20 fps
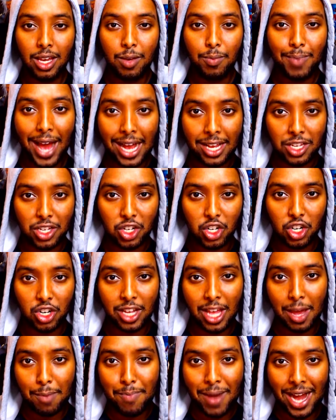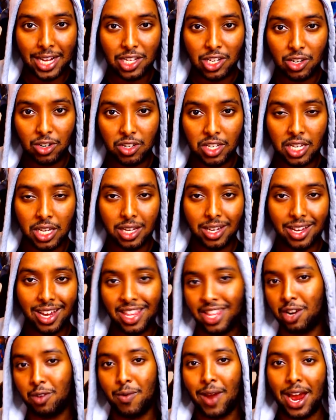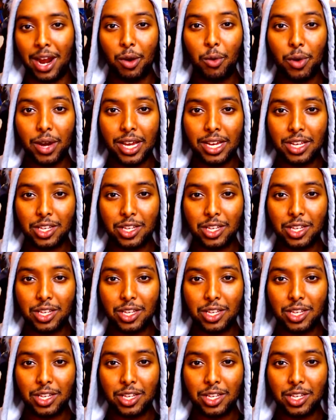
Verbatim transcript: passenger, get back to your seat, and then it ran away.